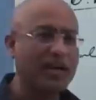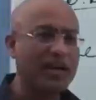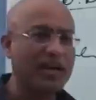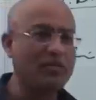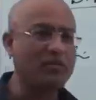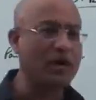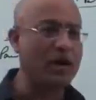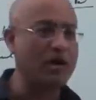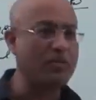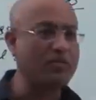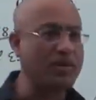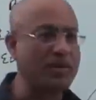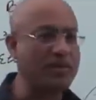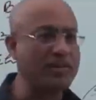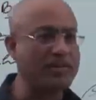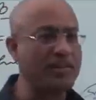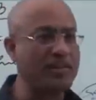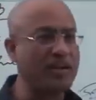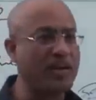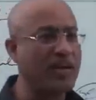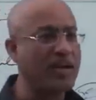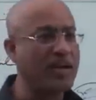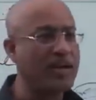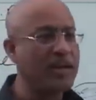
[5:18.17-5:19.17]
environment in
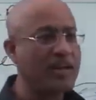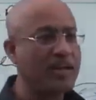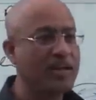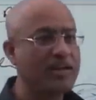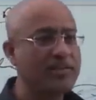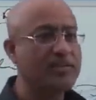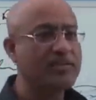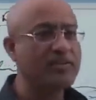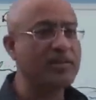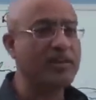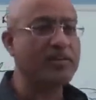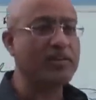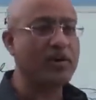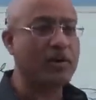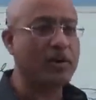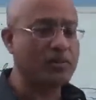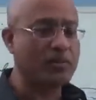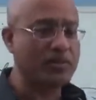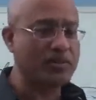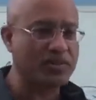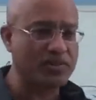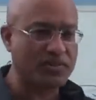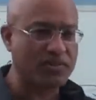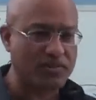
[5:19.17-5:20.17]
the central
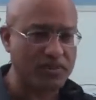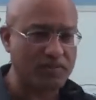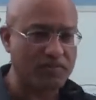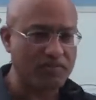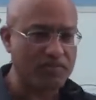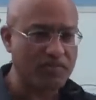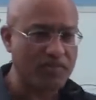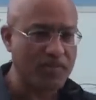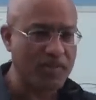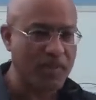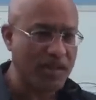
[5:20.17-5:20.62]
nervous system